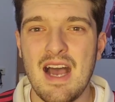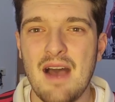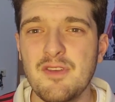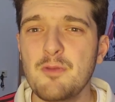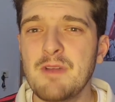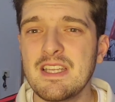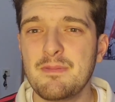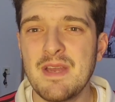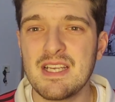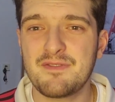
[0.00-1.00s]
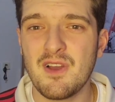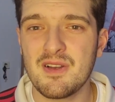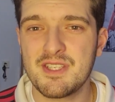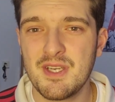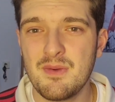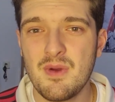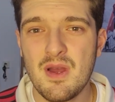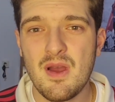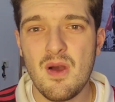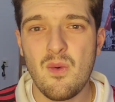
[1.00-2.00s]
Have you played the PSVR 2?
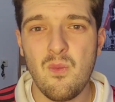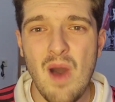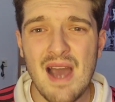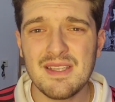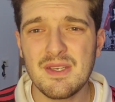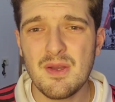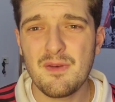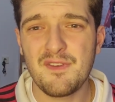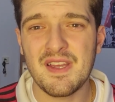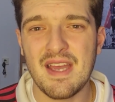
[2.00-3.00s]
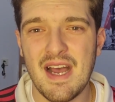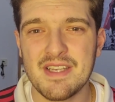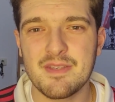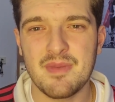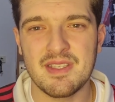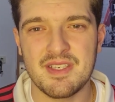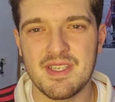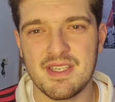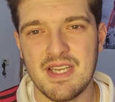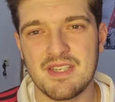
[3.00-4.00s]
Why do you think it hasn't been as
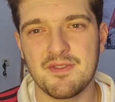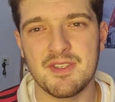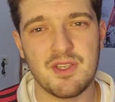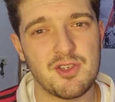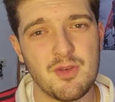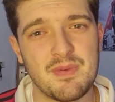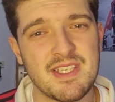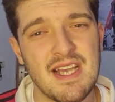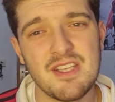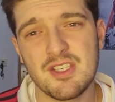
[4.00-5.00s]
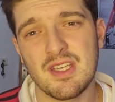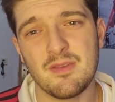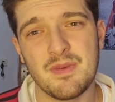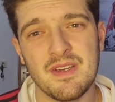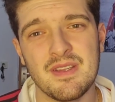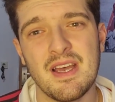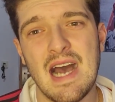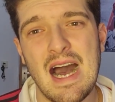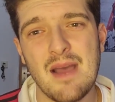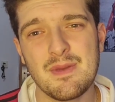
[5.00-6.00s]
successful as it should potentially have been?
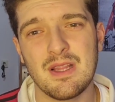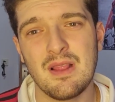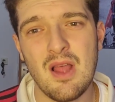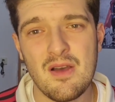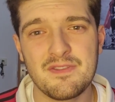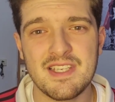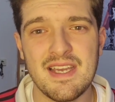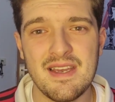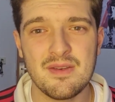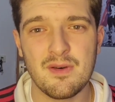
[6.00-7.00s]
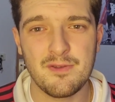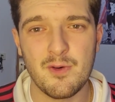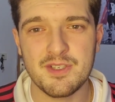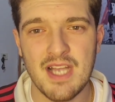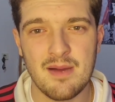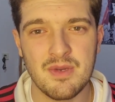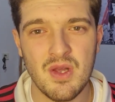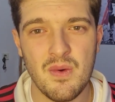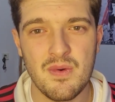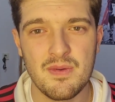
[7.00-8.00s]
I would love to hear your thoughts down below.